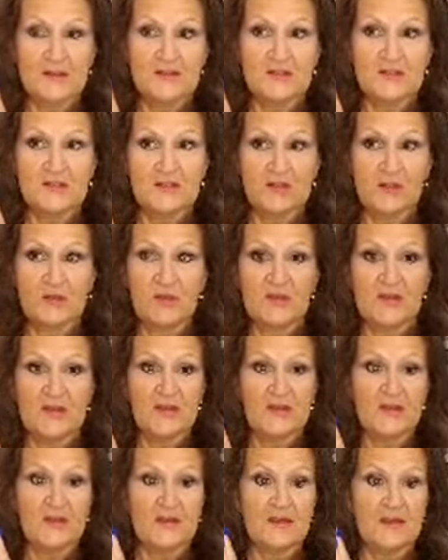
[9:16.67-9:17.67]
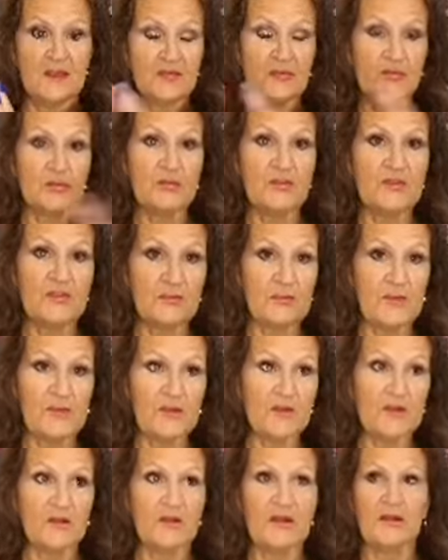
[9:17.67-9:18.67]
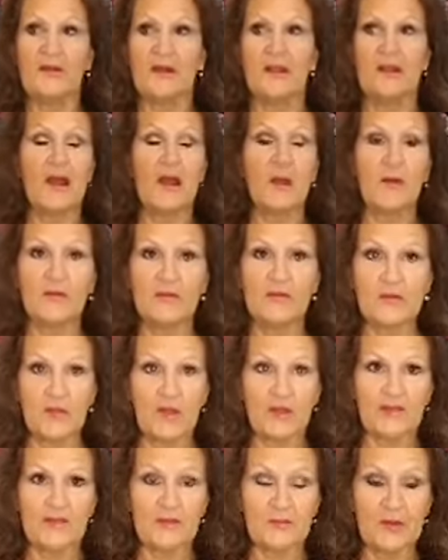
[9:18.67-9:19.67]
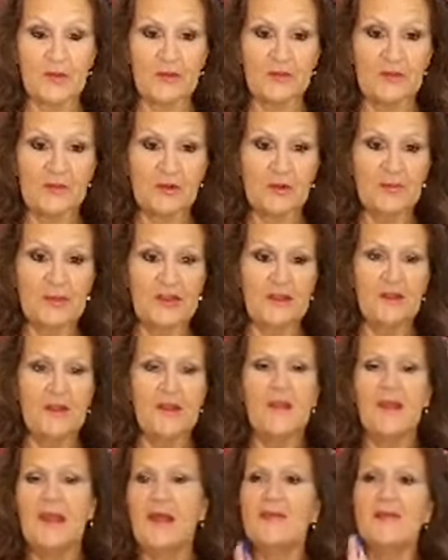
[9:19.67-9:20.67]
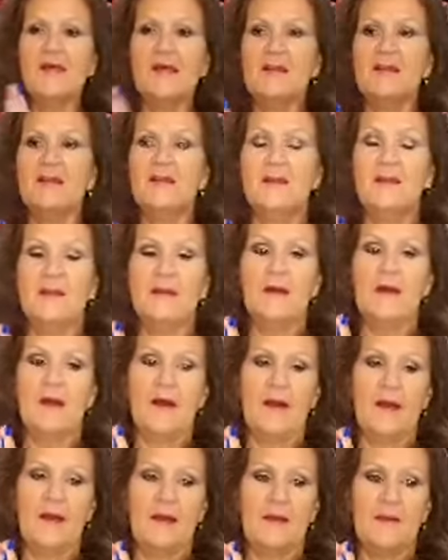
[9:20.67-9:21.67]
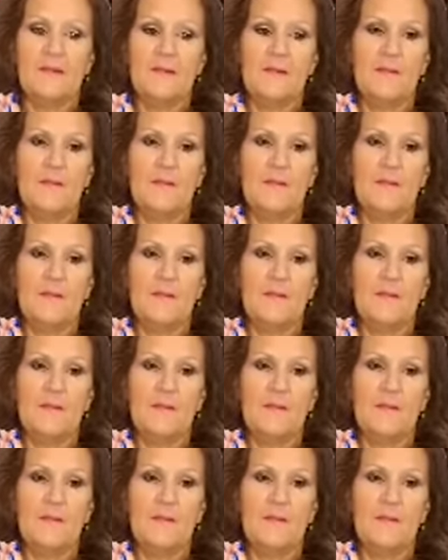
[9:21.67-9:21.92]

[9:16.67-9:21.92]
to get through this period and, and however long this period is going to be. And then, um,